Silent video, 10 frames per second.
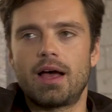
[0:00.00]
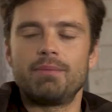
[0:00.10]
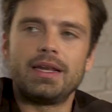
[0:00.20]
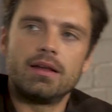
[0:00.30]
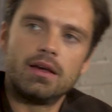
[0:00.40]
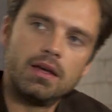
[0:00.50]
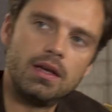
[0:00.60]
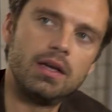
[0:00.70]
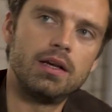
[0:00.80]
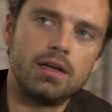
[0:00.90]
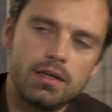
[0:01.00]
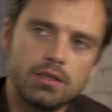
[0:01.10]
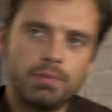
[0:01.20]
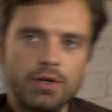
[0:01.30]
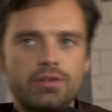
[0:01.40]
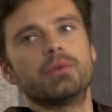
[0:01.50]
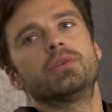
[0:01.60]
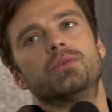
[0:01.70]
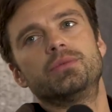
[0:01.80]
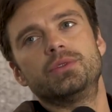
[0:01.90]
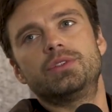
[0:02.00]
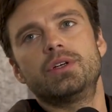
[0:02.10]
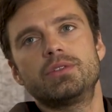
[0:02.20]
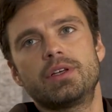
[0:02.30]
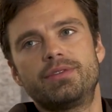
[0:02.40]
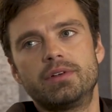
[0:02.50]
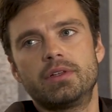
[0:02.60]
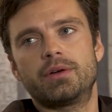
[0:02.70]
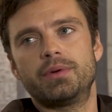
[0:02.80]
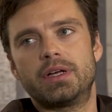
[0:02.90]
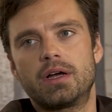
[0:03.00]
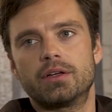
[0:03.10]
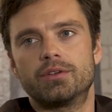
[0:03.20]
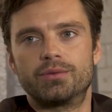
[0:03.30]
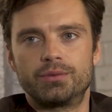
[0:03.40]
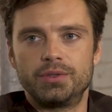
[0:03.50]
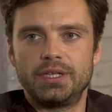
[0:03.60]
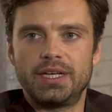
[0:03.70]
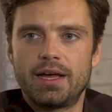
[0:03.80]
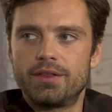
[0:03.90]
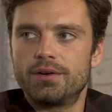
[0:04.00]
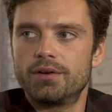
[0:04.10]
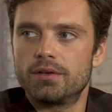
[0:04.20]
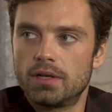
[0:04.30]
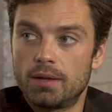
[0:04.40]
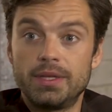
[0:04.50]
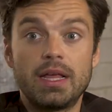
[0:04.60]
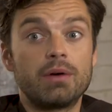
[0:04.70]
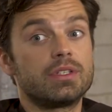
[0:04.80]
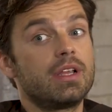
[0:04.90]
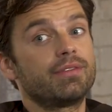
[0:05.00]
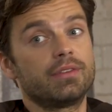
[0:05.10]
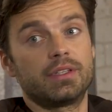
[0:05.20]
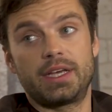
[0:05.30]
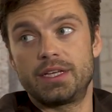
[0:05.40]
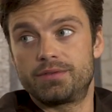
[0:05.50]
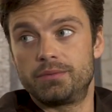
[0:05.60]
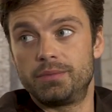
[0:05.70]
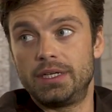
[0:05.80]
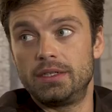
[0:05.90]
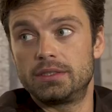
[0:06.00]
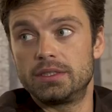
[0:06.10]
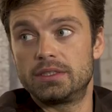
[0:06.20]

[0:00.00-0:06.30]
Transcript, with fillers: I mean, especially with the Russos, I feel like we kind of grew together. Mm-hmm. I mean, that was definitely the case for me since sure.